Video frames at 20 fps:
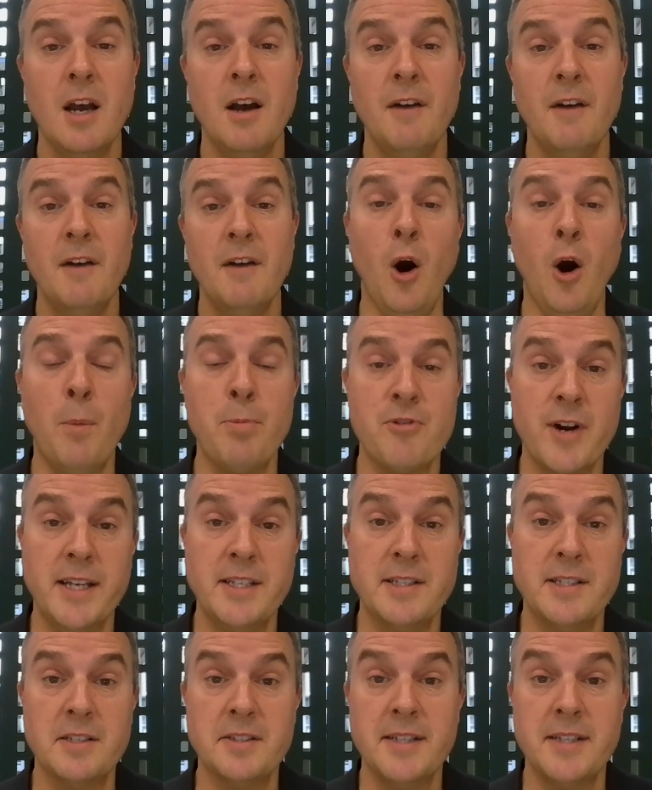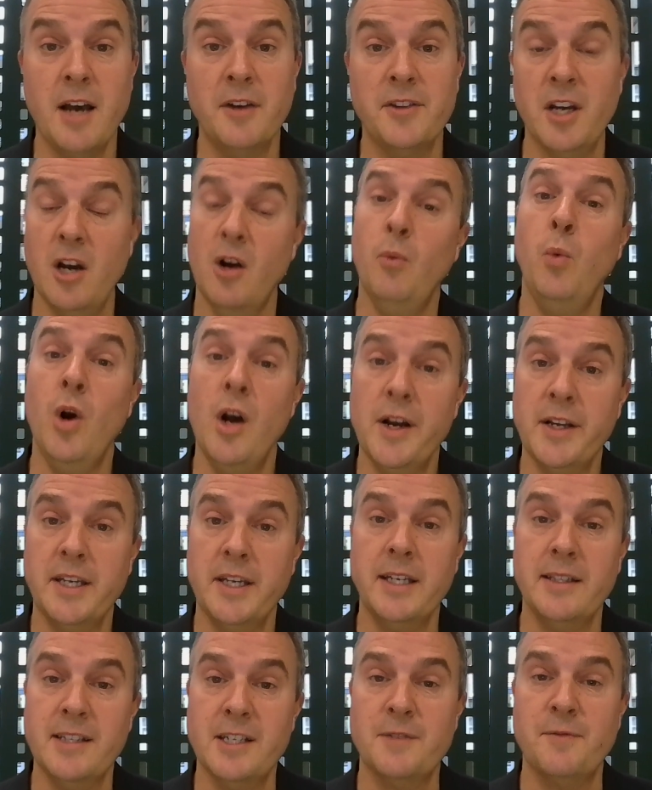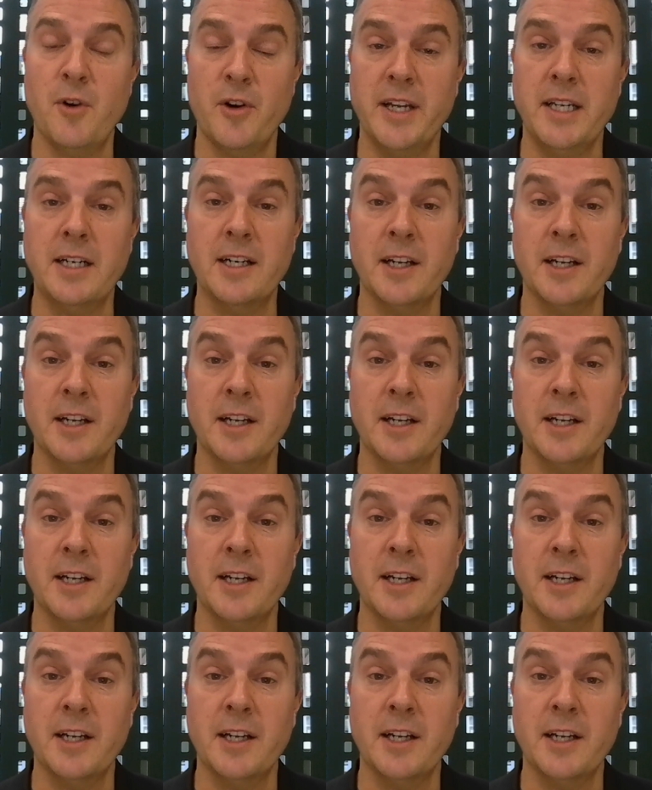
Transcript: for operators now that are working in this very